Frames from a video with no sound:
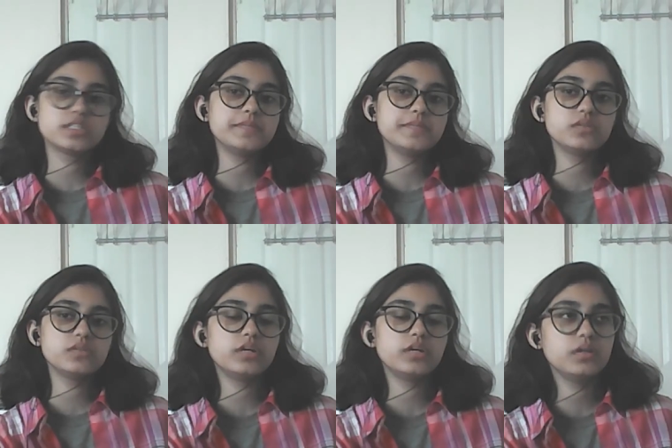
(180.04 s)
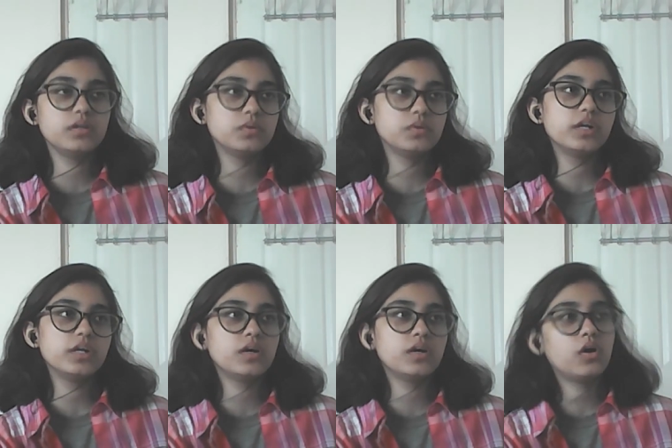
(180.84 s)
which subject you wanna, you'd
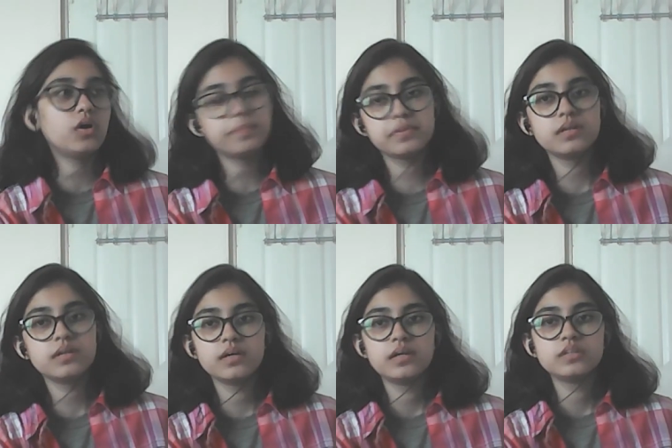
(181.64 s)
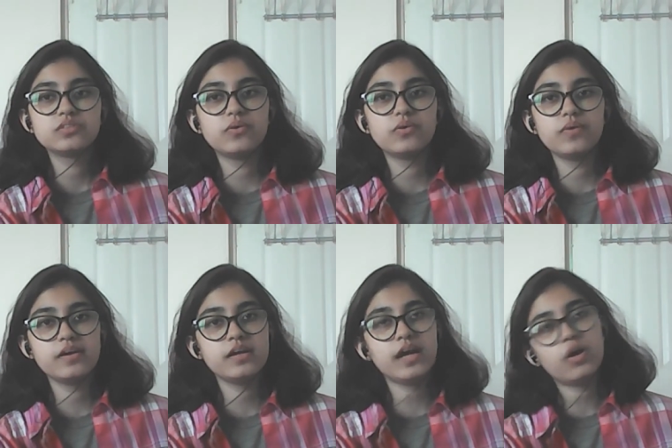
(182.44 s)
wanna opt so
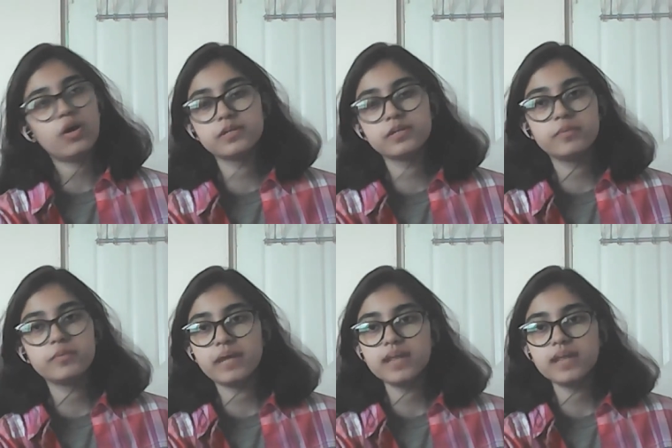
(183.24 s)
i opted for